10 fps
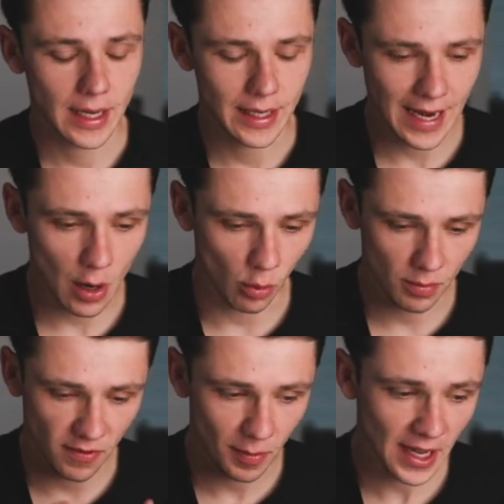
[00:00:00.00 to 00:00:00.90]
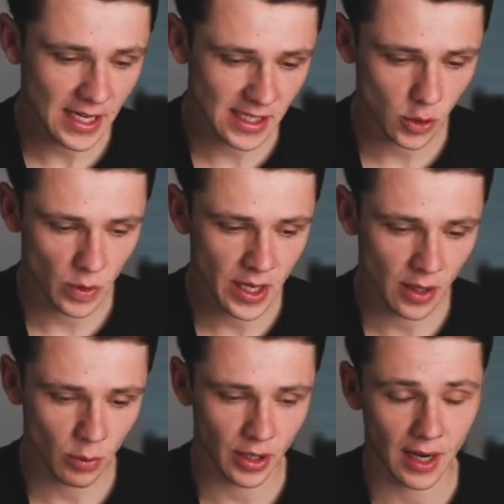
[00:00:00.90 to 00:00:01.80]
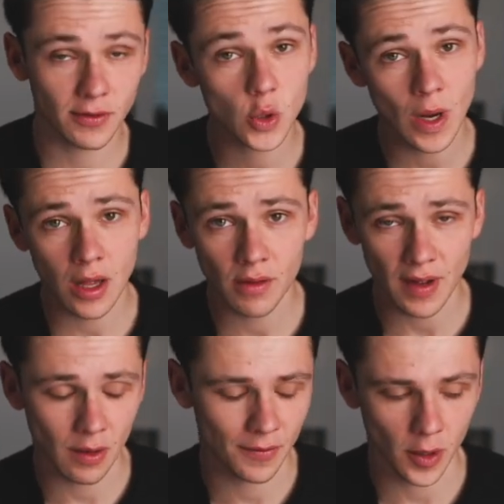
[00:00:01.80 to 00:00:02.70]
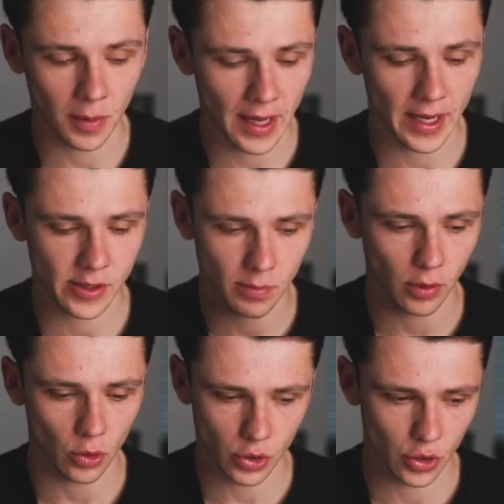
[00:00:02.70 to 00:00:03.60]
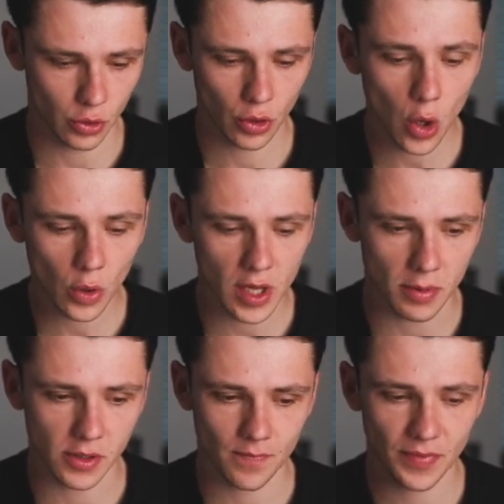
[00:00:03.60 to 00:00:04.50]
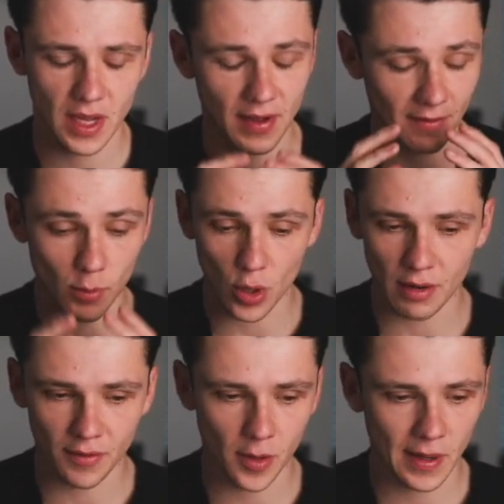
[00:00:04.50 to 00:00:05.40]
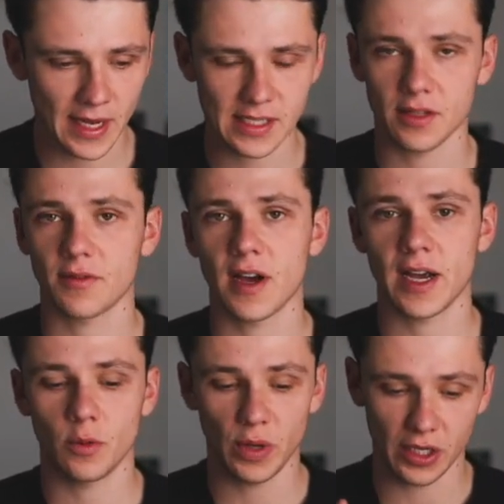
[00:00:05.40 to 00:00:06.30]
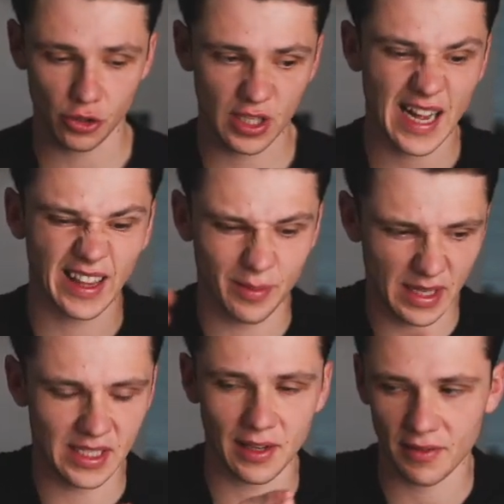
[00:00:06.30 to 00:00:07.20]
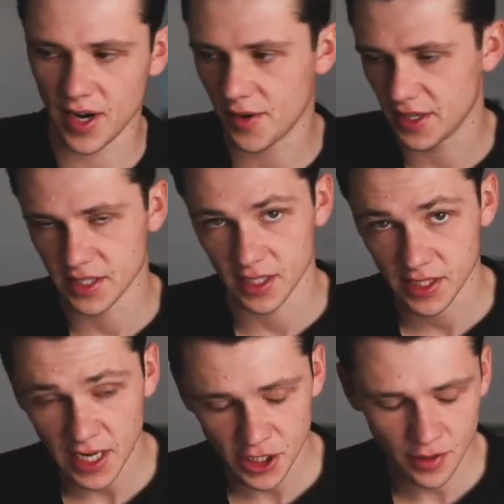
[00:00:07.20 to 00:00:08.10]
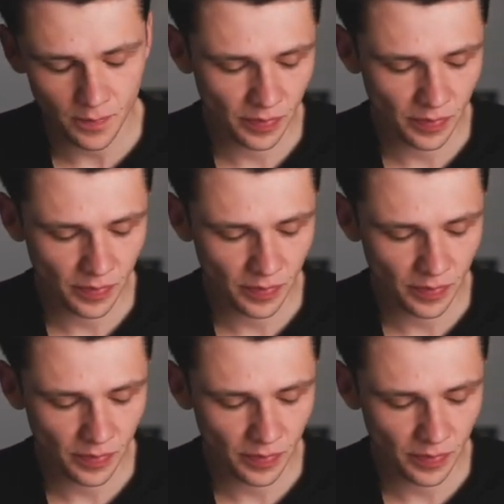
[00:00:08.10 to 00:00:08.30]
Now, for players this week, we're going to have 12 outfield players plus 2 goalkeepers. If you have more outfield players, that's fine. We can just add them into different areas in the session.